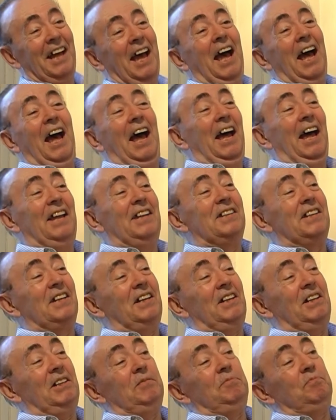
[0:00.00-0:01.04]
And
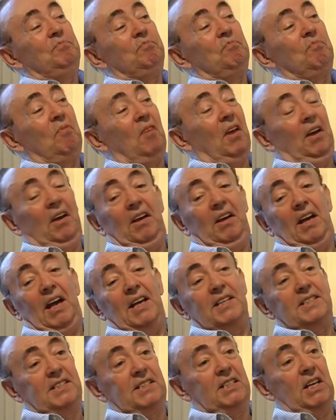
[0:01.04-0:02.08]

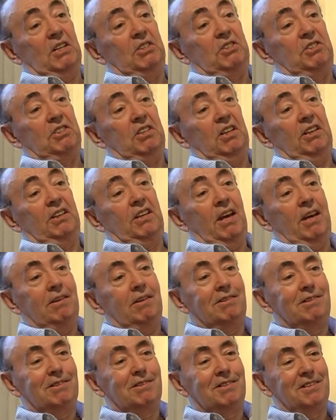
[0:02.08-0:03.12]
as such,
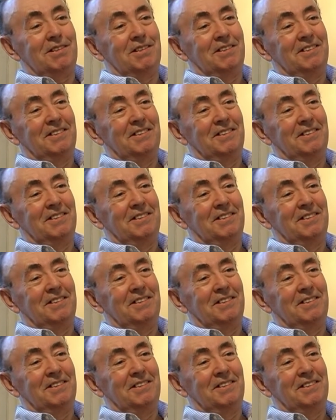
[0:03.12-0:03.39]
against